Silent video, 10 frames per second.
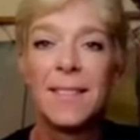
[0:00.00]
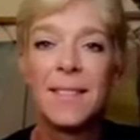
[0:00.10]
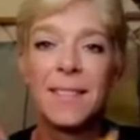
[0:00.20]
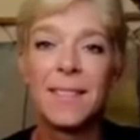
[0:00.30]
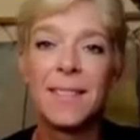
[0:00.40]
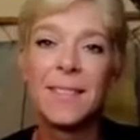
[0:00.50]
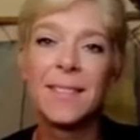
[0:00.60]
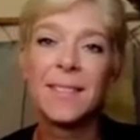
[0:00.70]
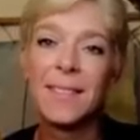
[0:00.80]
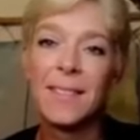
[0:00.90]

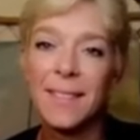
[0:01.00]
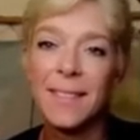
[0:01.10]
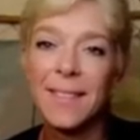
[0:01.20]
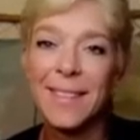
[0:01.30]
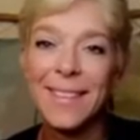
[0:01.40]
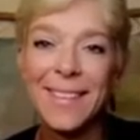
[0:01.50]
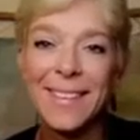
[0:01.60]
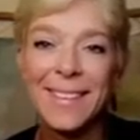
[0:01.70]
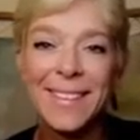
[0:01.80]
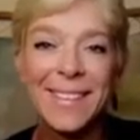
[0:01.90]

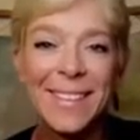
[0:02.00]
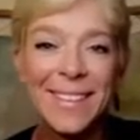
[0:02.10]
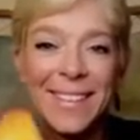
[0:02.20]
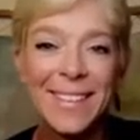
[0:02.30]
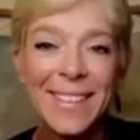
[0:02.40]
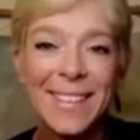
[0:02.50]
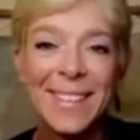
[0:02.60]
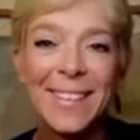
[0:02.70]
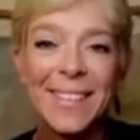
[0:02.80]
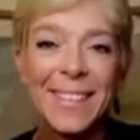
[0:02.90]

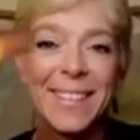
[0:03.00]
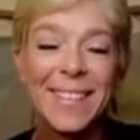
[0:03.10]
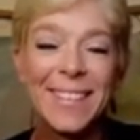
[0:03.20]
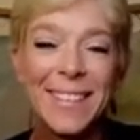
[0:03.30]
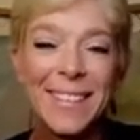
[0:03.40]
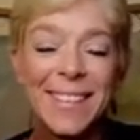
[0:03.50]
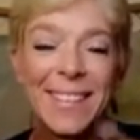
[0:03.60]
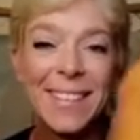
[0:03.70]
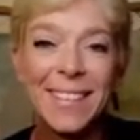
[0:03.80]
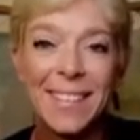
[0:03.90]

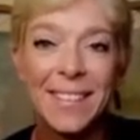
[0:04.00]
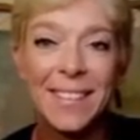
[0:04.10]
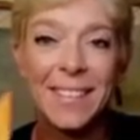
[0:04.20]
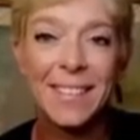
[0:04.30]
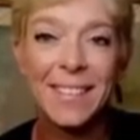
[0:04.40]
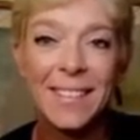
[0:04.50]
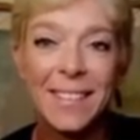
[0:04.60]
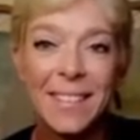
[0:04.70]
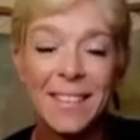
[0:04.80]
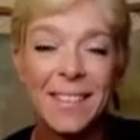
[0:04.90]

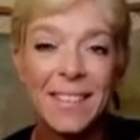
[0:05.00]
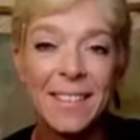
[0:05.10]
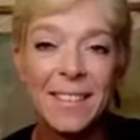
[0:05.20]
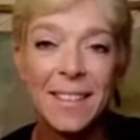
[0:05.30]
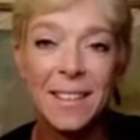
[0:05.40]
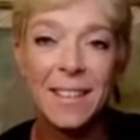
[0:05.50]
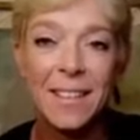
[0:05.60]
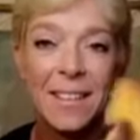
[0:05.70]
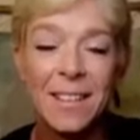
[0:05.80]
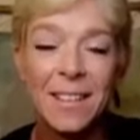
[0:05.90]

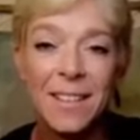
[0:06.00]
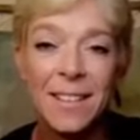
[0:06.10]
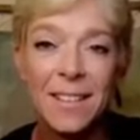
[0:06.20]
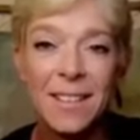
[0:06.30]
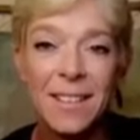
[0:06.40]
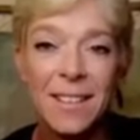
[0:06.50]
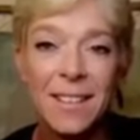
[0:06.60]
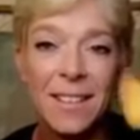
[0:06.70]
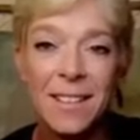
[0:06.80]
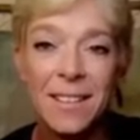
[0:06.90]

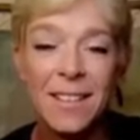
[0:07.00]
No words are spoken by the person on screen.